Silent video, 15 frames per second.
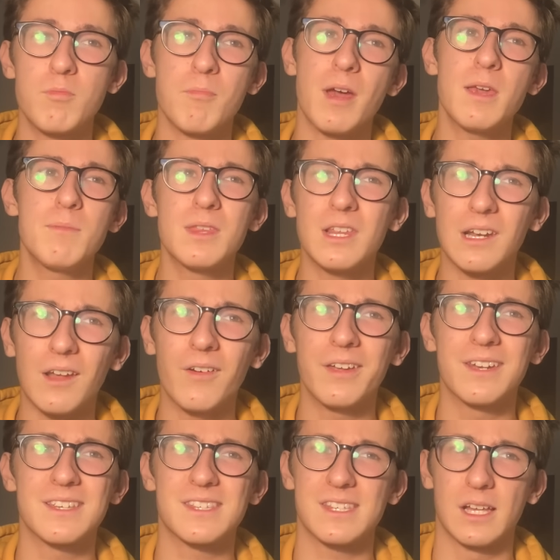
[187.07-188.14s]
Maybe the line
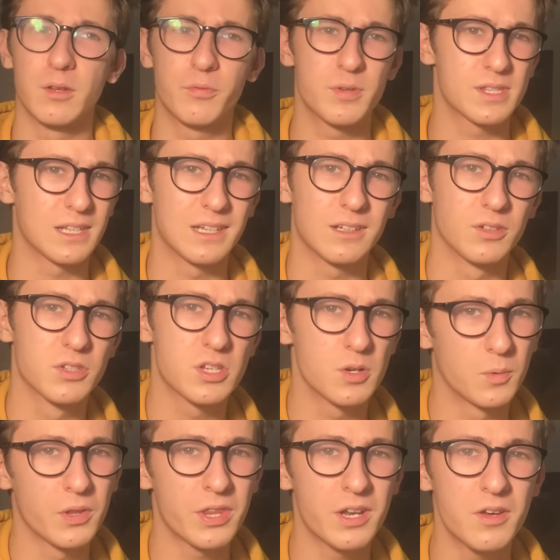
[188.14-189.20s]
itself is a little
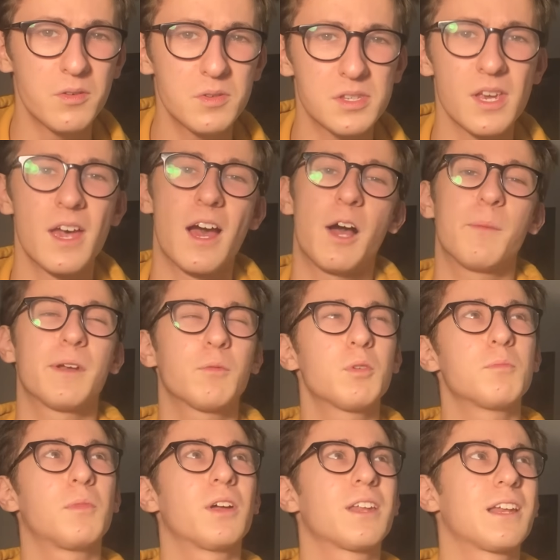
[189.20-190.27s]
too on the nose. I mean, I
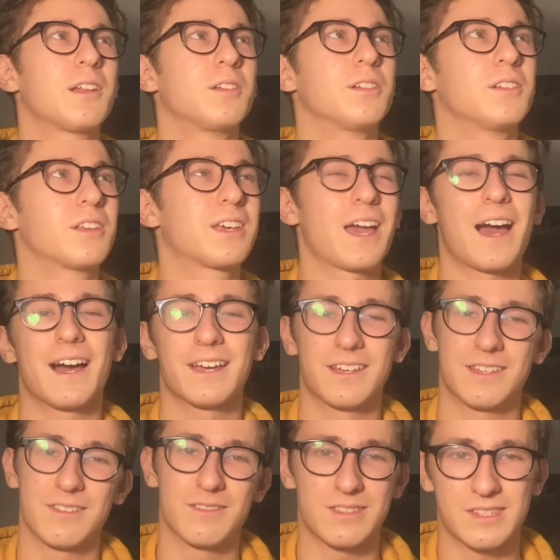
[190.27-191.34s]
wouldn't mind a little
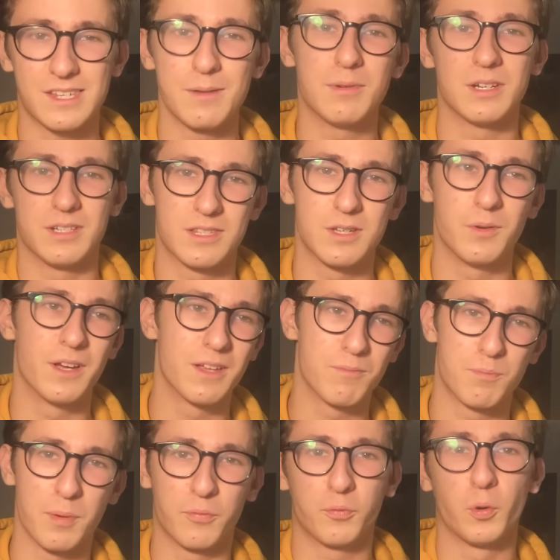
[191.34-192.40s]
gag similar to
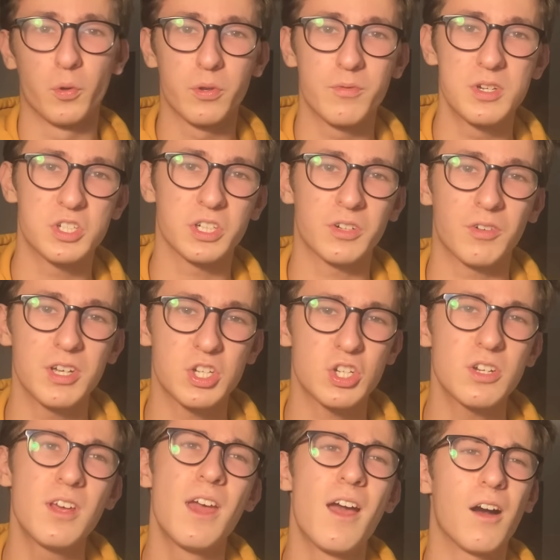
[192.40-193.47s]
it before the
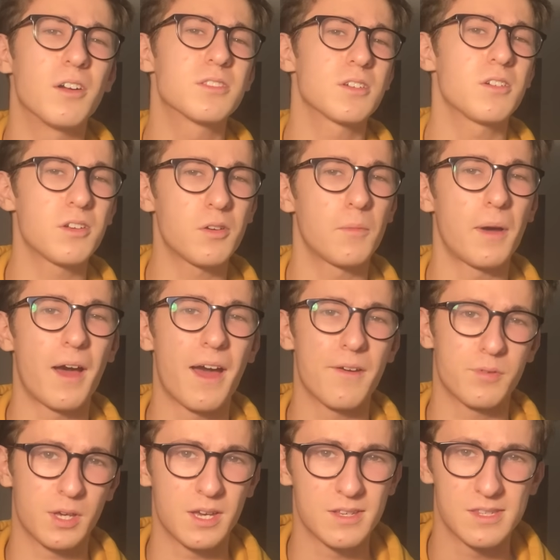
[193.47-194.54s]
regeneration. I don't know about
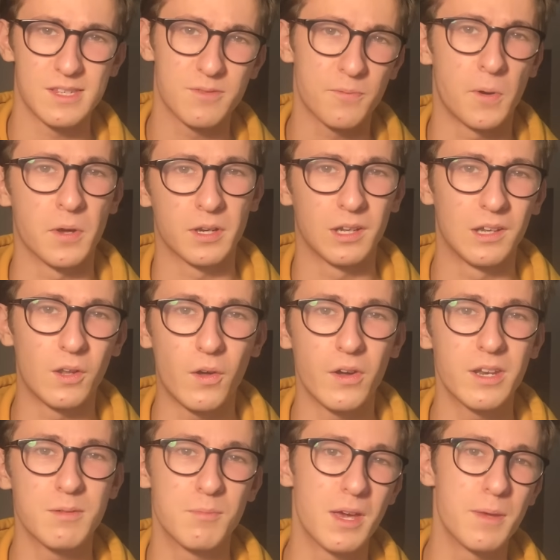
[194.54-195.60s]
having it as his final
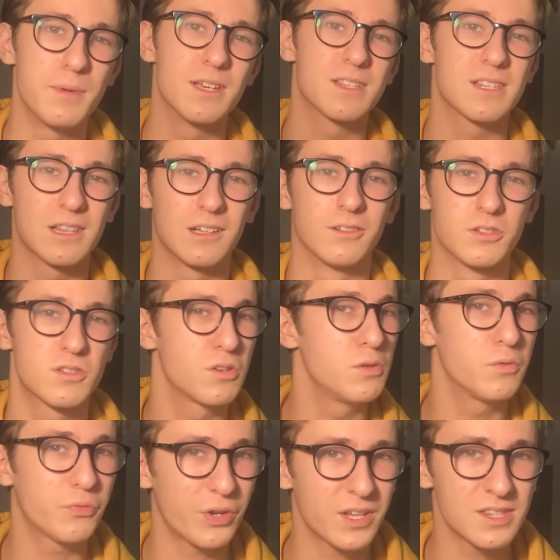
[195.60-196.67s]
line. Maybe it's a little
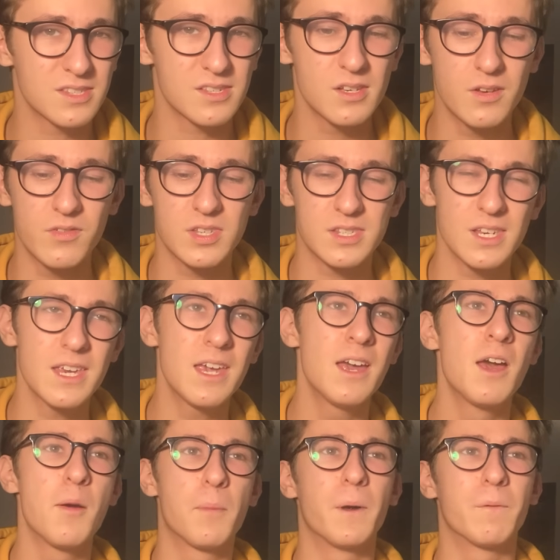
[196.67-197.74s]
too fan service-y,
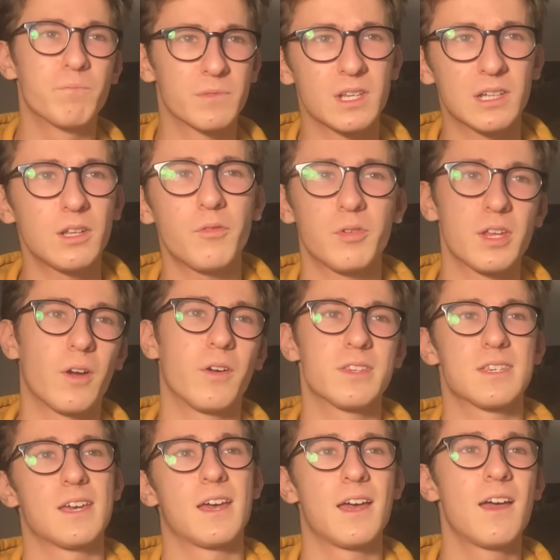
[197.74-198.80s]
but lovely
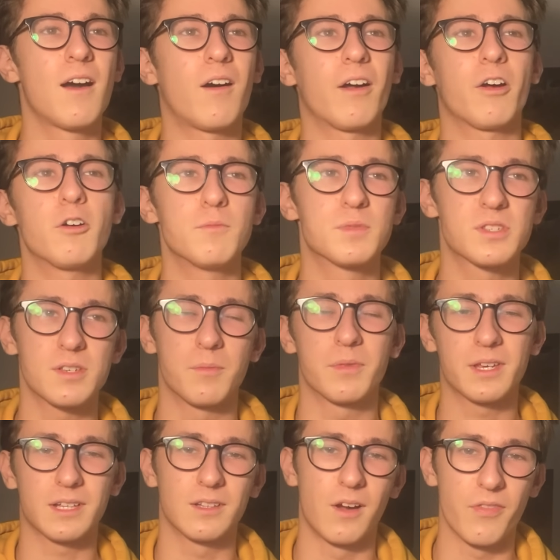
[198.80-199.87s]
idea. I hope
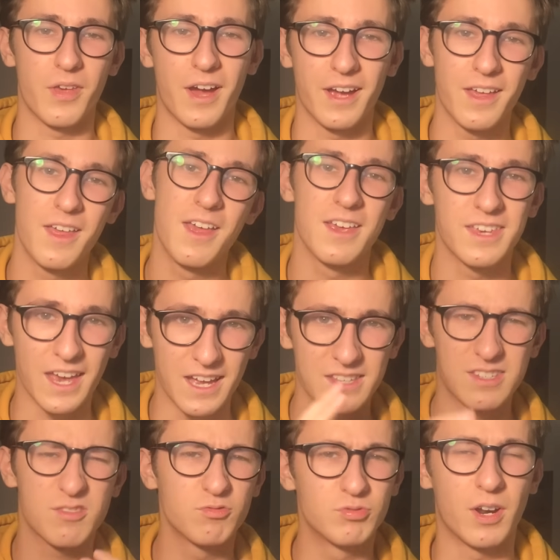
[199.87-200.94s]
something like that
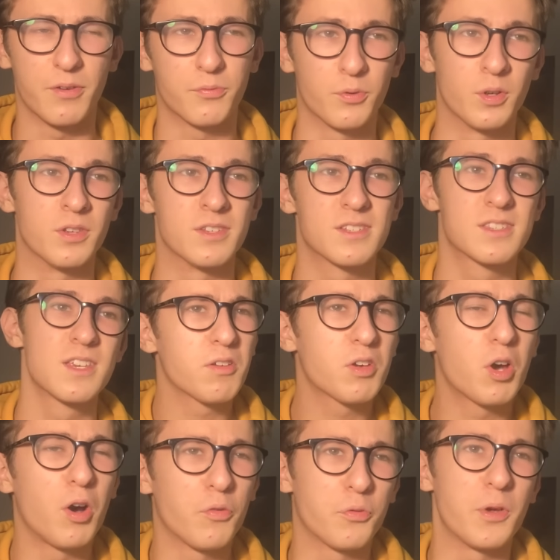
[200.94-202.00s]
gets referenced.
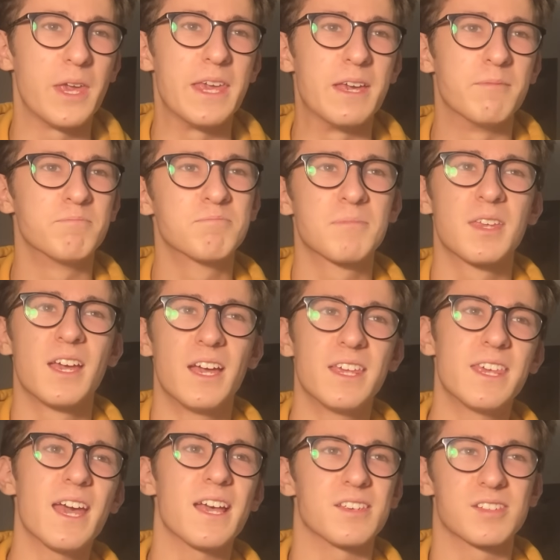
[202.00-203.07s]
Coffee.
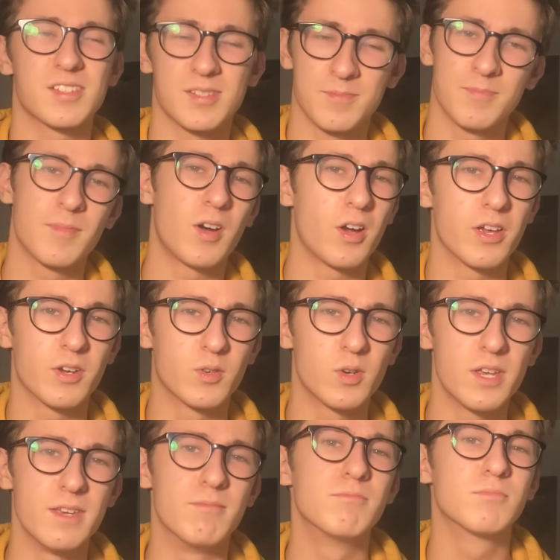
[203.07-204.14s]
Yes, I
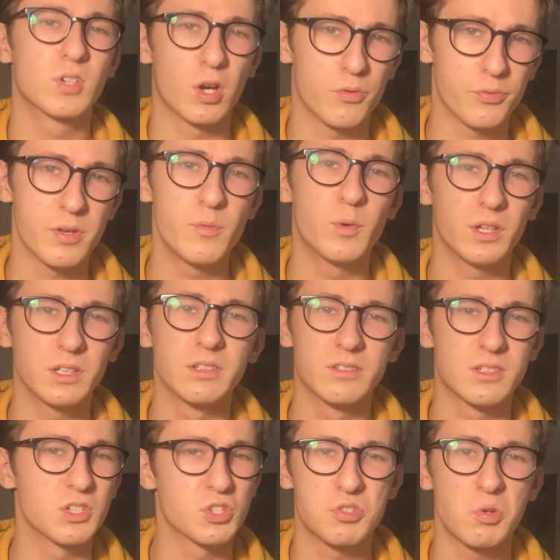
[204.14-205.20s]
agree. Coffee will
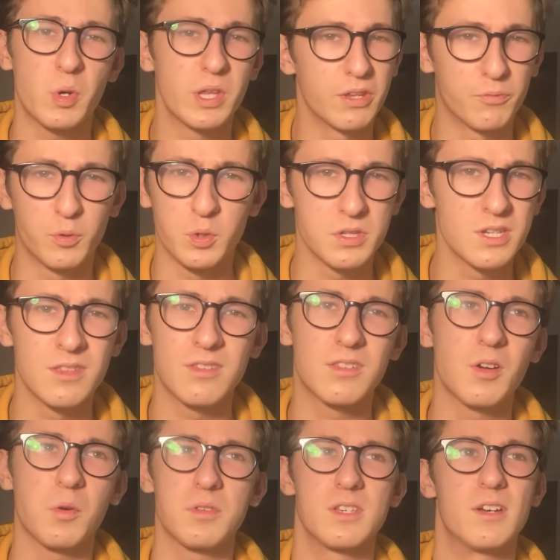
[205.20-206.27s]
destroy the 14th
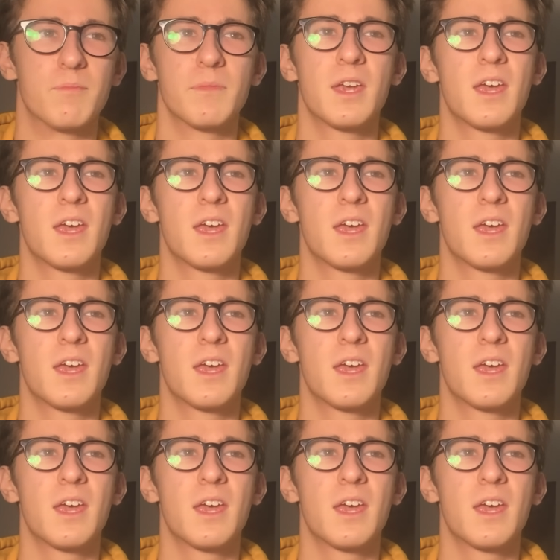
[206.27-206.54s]
Doctor.